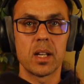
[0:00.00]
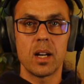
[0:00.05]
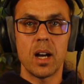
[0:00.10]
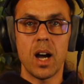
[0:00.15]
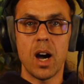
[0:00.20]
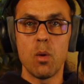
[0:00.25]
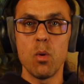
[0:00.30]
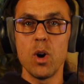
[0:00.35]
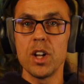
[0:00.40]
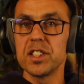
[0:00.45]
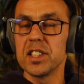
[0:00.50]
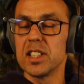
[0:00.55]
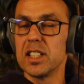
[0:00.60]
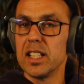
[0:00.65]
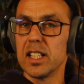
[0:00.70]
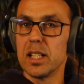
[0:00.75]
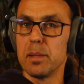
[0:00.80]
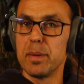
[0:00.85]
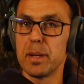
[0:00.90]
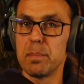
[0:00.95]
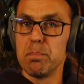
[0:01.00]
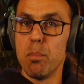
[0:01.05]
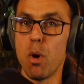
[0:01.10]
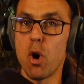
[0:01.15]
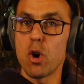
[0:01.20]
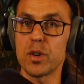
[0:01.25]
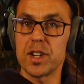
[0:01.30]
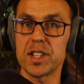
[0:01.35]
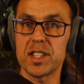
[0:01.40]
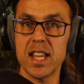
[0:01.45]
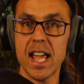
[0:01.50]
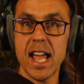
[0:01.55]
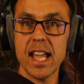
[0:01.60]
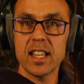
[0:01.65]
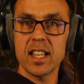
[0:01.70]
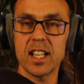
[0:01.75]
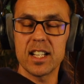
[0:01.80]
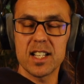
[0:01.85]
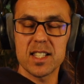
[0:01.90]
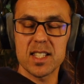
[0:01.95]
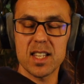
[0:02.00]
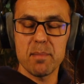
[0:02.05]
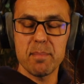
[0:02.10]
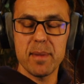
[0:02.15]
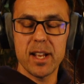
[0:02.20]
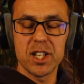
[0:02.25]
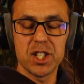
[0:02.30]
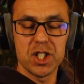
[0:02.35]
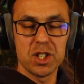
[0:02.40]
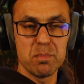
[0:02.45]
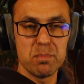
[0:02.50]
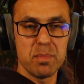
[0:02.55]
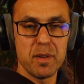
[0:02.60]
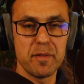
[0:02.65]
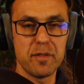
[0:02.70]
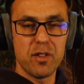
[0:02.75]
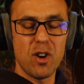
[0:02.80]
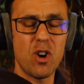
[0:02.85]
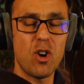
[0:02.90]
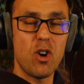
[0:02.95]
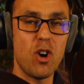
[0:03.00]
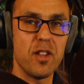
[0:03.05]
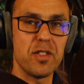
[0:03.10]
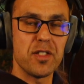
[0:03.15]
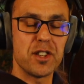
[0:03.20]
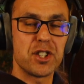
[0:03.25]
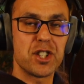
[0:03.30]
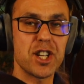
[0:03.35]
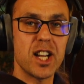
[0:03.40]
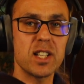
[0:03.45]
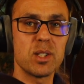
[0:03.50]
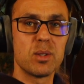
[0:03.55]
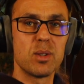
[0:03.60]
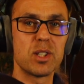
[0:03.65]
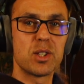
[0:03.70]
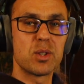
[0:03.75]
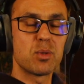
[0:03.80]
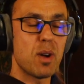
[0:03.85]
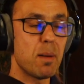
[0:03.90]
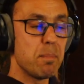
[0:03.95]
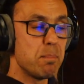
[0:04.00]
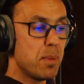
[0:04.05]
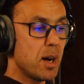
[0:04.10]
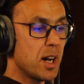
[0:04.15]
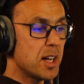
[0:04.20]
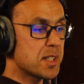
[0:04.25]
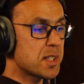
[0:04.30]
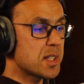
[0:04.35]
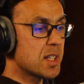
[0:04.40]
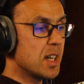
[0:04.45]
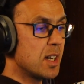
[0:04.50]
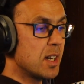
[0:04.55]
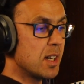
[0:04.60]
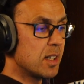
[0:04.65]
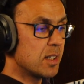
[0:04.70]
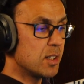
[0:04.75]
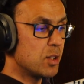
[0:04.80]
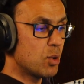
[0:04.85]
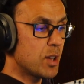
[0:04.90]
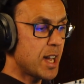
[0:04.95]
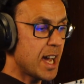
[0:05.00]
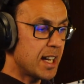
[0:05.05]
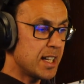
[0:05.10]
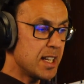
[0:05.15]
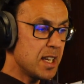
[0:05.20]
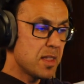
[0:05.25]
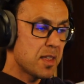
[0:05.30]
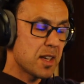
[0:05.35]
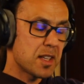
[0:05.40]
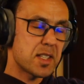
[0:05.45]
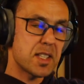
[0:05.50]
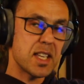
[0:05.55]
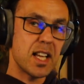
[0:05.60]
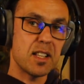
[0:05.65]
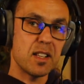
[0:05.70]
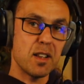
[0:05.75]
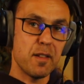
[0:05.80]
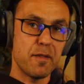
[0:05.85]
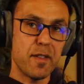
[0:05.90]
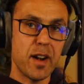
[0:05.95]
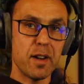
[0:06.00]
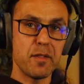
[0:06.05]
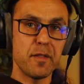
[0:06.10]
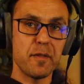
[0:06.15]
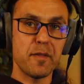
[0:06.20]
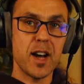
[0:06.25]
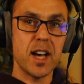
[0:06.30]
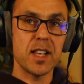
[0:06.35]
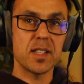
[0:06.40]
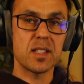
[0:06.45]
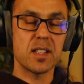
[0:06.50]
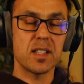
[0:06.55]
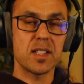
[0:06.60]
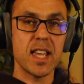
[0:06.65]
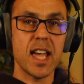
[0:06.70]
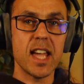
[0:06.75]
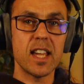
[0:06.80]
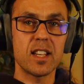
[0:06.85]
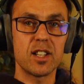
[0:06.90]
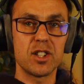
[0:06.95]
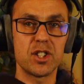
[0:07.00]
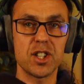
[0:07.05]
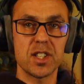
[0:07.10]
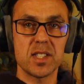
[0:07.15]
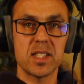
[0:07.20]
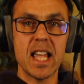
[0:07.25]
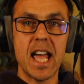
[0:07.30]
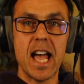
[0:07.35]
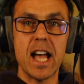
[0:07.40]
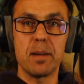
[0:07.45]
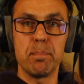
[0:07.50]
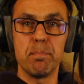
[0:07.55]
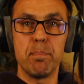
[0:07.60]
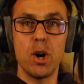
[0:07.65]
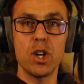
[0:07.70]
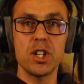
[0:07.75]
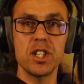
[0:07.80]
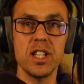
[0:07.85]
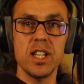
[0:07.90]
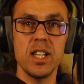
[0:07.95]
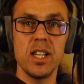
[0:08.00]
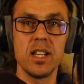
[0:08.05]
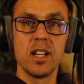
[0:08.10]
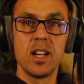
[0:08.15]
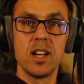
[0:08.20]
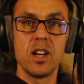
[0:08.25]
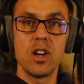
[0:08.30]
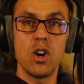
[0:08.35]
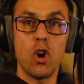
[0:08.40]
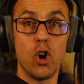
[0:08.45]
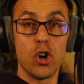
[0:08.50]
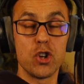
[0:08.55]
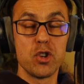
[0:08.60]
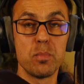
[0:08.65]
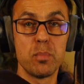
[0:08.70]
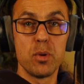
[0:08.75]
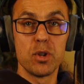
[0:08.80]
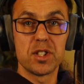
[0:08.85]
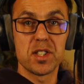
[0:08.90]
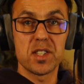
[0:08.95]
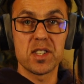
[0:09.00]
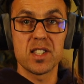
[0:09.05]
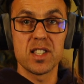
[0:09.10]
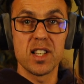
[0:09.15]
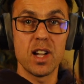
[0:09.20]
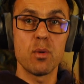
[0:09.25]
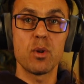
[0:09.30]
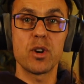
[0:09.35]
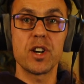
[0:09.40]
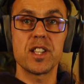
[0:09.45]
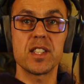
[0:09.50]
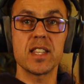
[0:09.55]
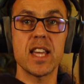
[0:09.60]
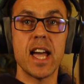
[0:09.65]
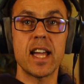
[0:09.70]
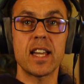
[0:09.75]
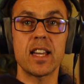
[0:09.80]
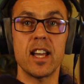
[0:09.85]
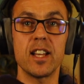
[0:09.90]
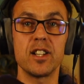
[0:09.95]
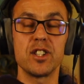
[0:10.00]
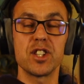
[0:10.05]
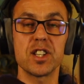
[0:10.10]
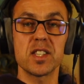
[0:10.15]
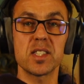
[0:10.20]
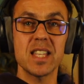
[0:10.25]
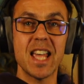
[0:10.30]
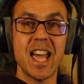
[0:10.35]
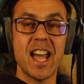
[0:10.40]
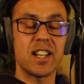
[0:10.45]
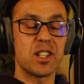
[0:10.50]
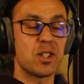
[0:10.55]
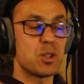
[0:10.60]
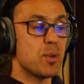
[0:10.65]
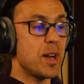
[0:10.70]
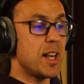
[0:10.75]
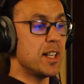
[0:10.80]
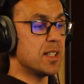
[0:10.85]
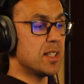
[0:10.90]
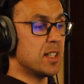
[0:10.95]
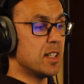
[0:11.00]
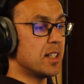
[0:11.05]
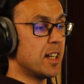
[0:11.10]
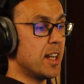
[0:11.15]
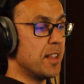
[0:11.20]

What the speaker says: I wanted a little bit more attack, and as I mentioned before on the general drum bus, you can either set a very fast attack and just add body, or you put a slower attack and just add transient.